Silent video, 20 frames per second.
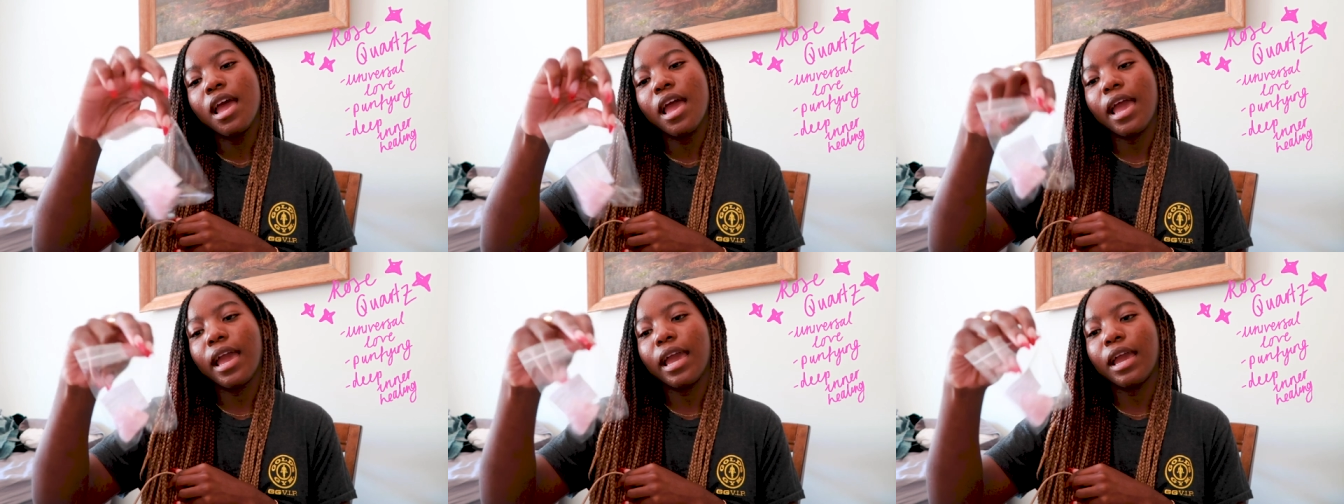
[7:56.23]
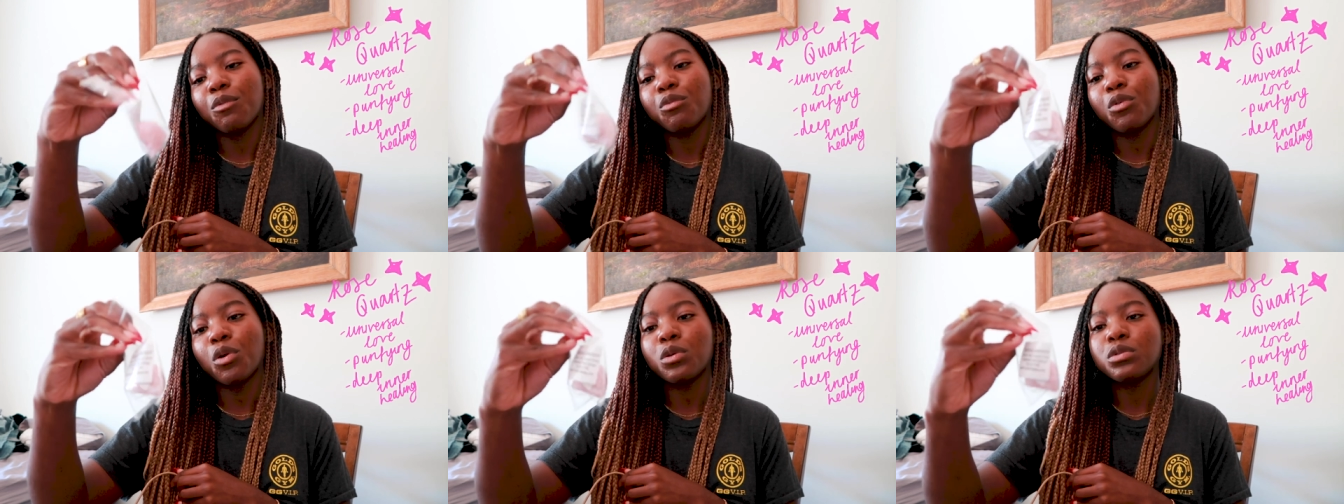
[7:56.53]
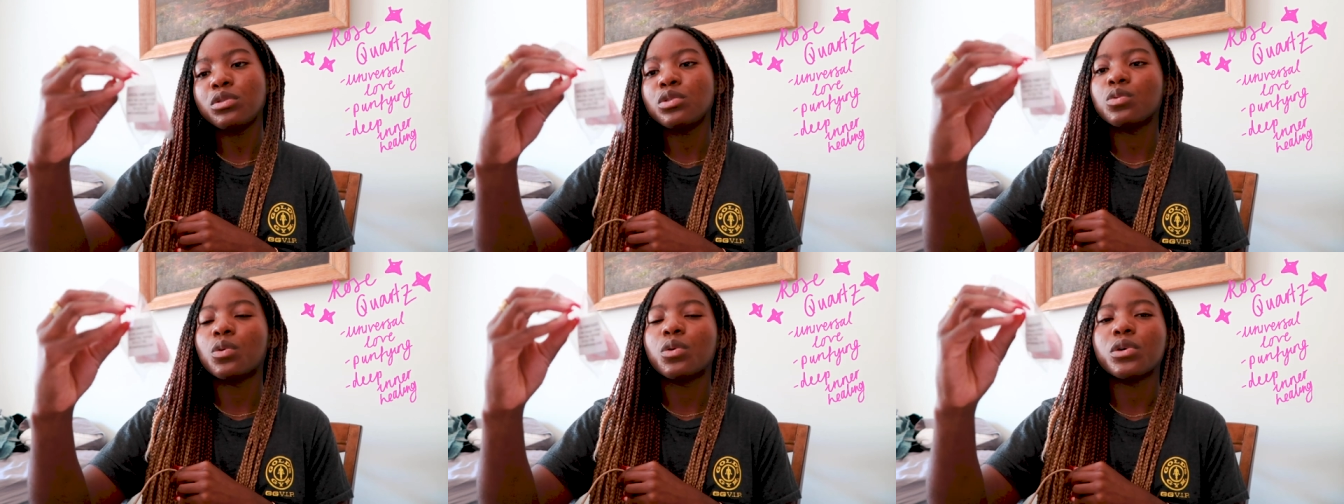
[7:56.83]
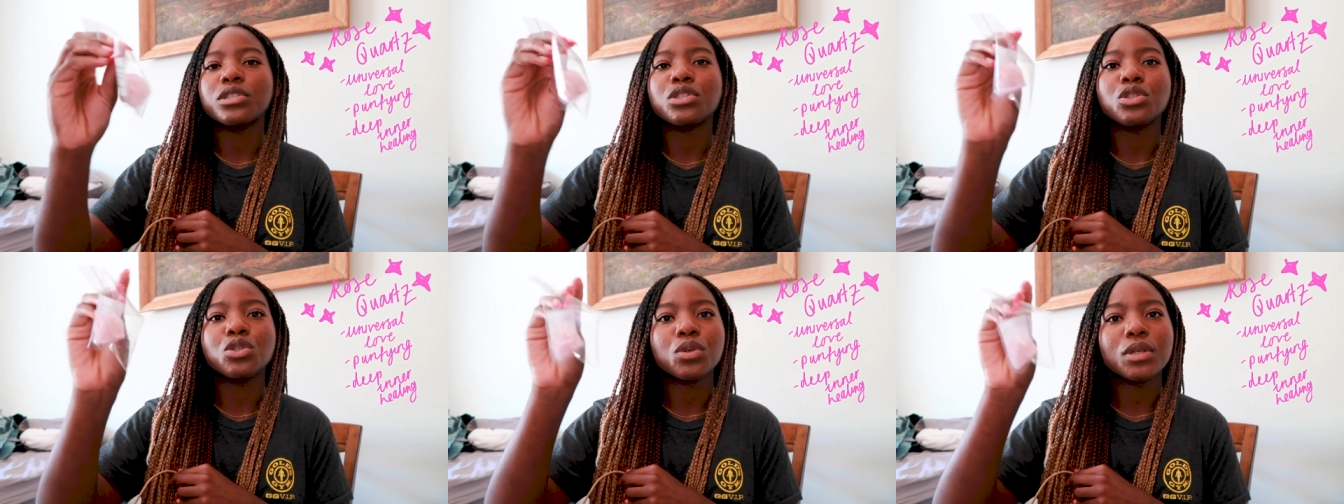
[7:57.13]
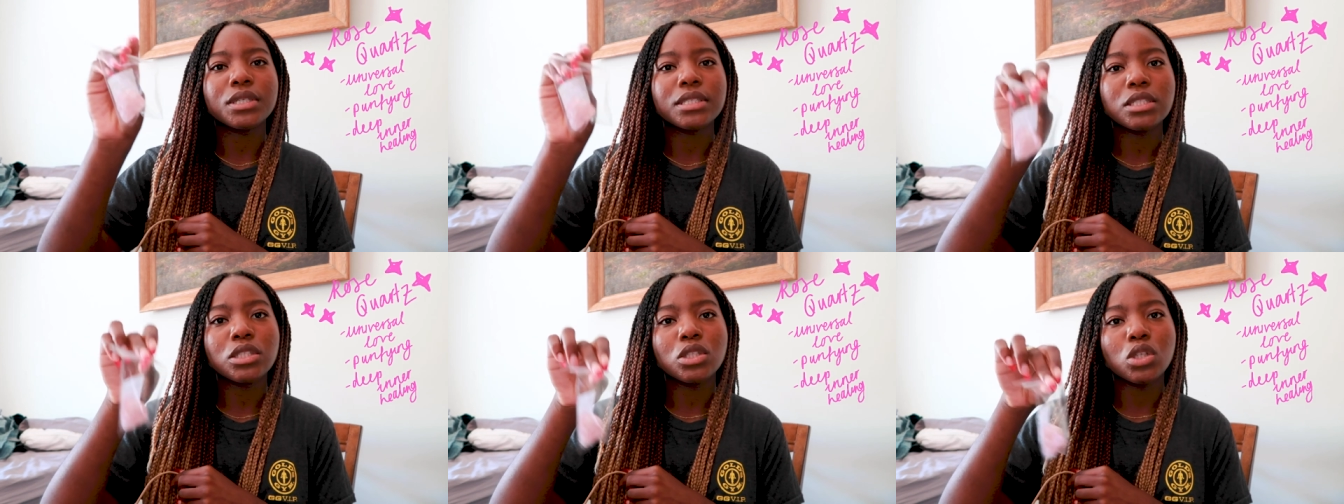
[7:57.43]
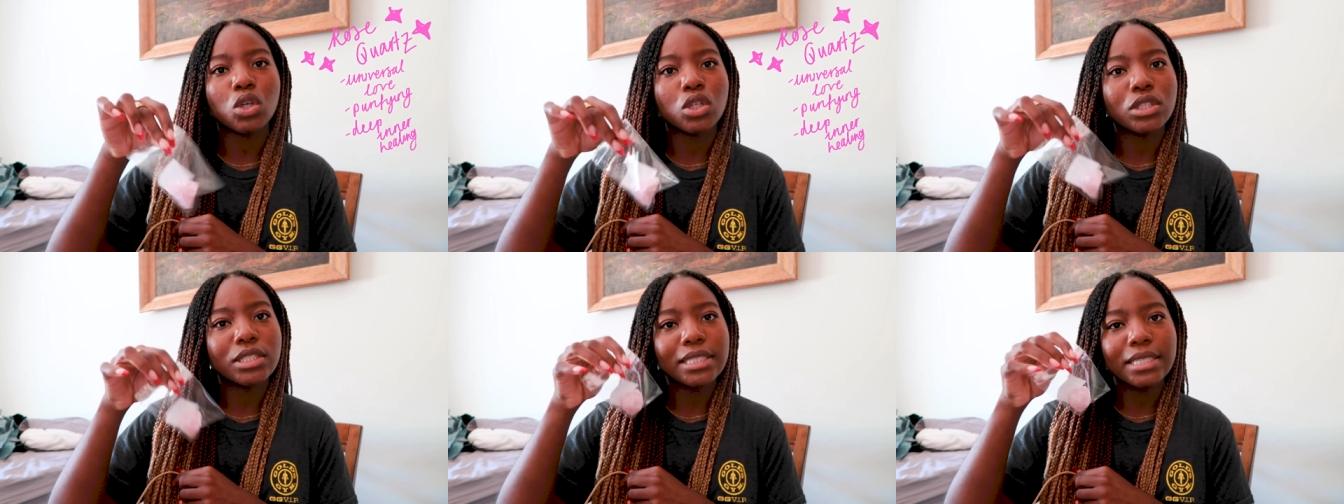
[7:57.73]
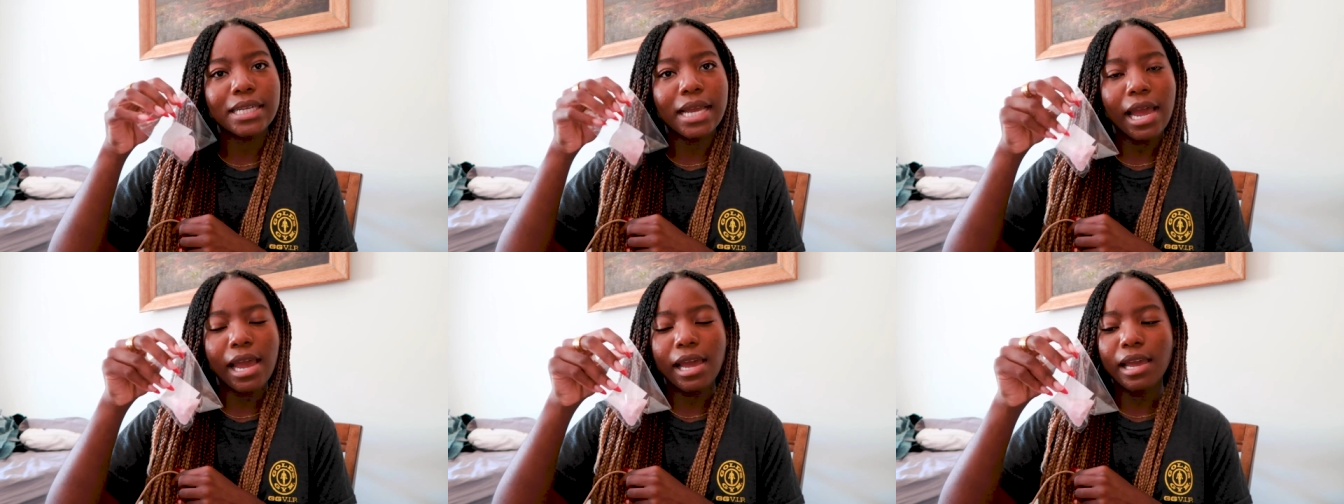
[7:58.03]
a rose quartz crystal
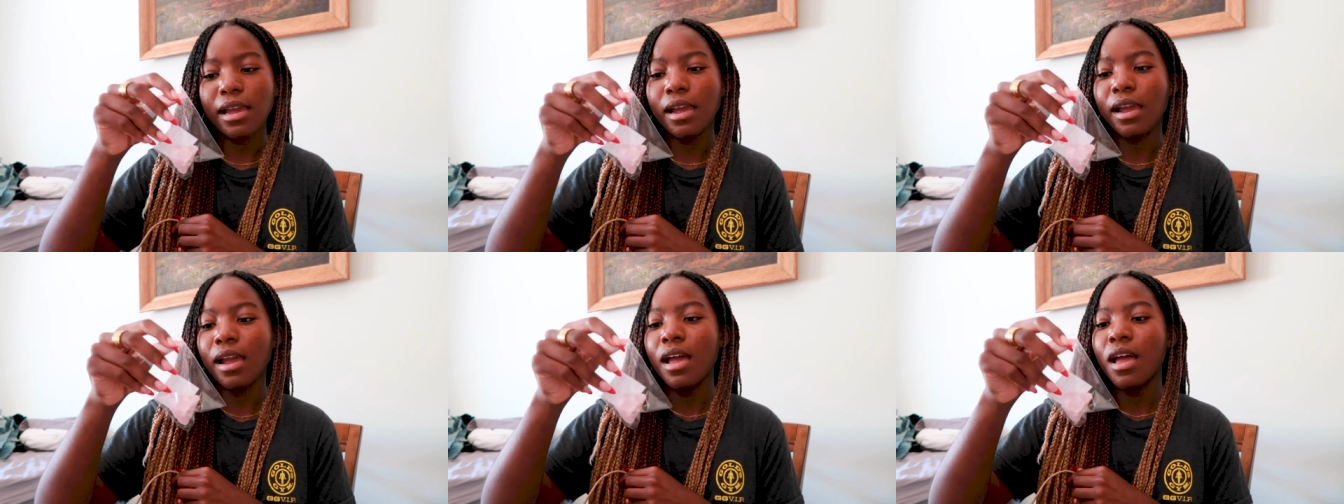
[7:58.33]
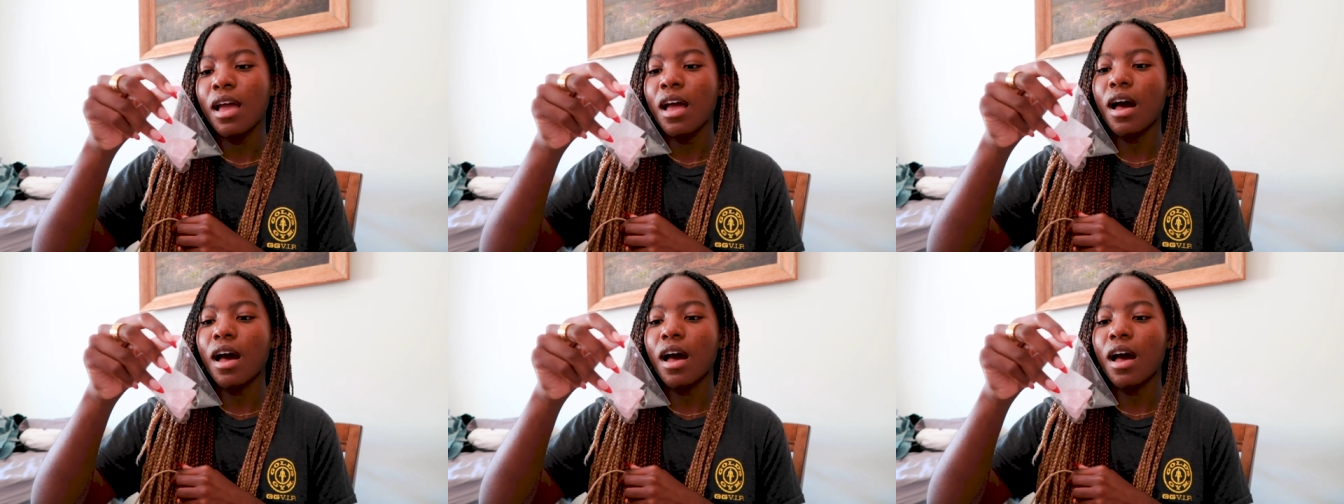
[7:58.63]
today.